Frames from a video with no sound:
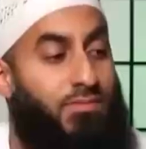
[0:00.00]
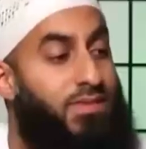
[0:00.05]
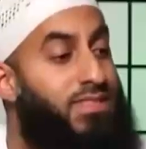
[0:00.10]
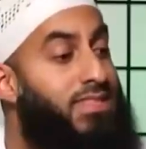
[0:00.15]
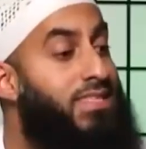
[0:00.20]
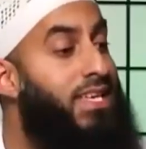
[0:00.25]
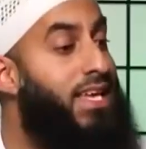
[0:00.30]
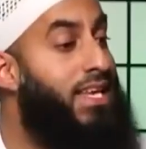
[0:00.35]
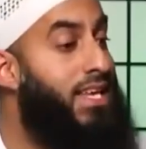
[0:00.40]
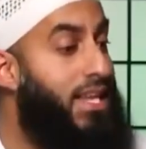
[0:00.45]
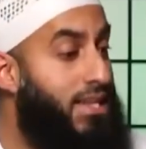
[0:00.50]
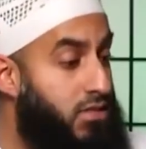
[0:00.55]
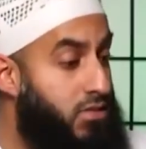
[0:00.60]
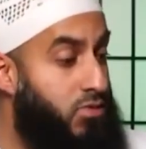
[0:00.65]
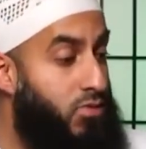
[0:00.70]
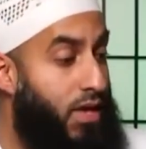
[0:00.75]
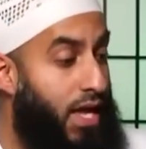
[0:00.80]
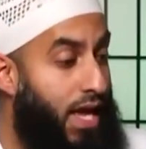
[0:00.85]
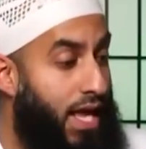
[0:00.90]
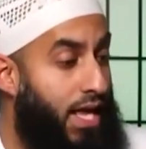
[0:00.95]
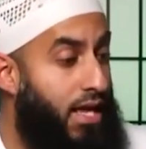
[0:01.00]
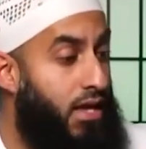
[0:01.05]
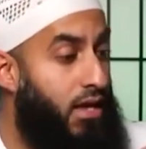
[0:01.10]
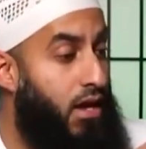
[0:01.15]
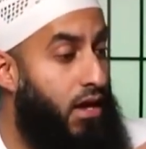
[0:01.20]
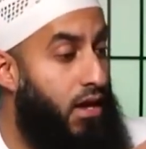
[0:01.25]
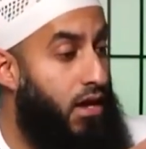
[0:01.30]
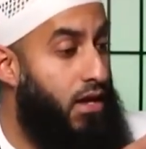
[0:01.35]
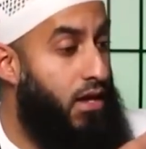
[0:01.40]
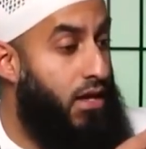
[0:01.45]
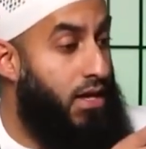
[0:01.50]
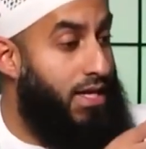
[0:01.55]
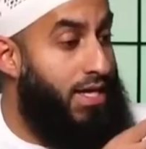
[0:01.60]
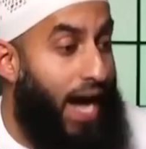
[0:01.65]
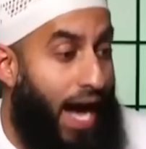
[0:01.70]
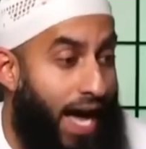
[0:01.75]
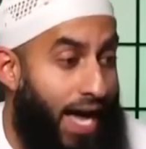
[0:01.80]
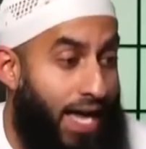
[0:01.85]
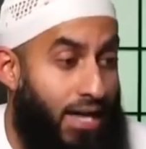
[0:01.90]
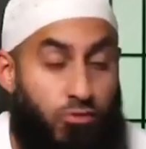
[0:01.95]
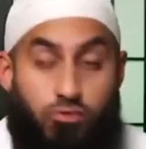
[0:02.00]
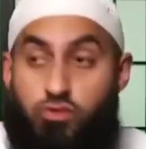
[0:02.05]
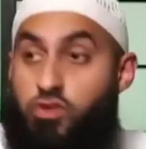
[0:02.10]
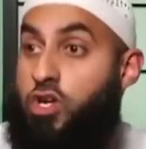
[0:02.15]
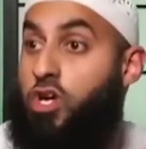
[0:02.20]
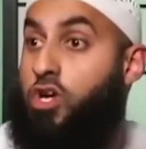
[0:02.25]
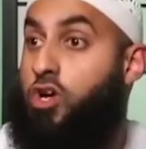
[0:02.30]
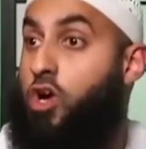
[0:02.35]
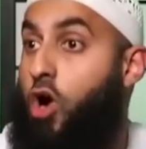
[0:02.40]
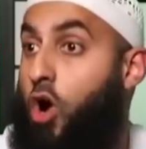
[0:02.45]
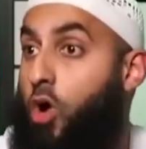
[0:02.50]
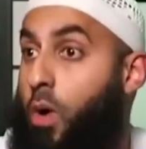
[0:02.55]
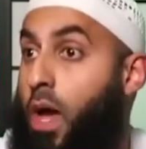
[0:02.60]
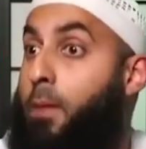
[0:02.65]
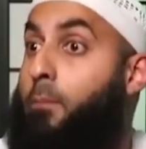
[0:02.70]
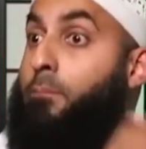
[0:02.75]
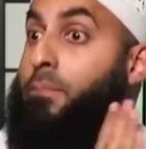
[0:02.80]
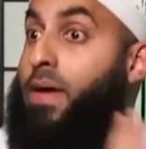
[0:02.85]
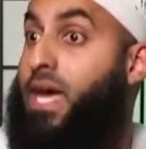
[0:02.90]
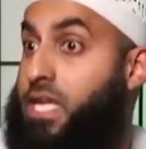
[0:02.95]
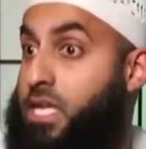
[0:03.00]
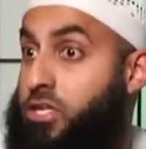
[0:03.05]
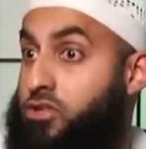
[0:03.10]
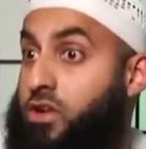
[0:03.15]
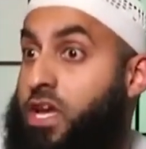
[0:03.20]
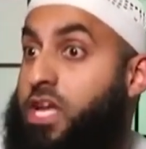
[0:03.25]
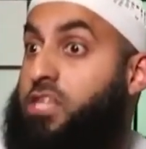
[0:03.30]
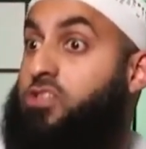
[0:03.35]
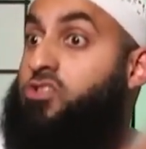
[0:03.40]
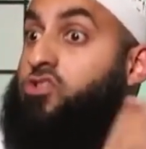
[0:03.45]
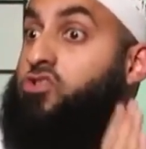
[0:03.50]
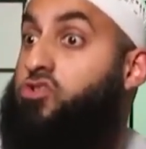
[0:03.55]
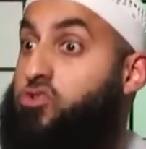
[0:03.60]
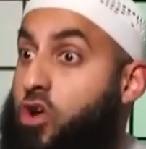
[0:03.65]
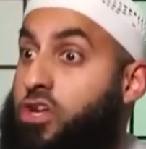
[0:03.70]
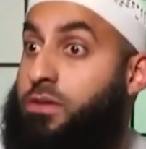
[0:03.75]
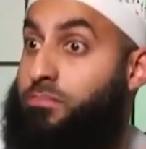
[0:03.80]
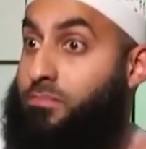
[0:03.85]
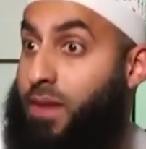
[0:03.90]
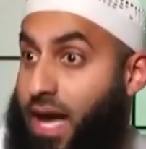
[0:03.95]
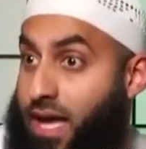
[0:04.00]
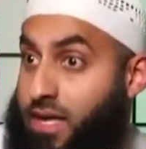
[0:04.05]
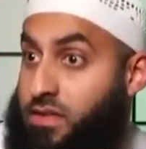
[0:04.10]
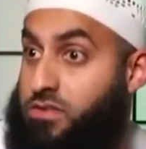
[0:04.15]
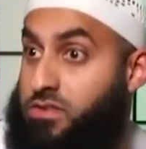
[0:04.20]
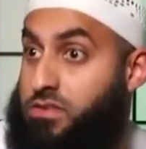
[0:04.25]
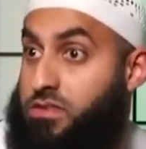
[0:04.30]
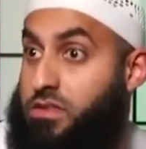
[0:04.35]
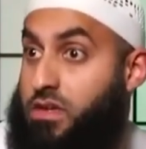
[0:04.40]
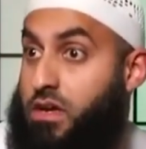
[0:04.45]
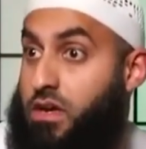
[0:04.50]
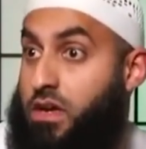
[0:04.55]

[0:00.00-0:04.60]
We're sitting next to a guy who's going to go and penetrate and sodomize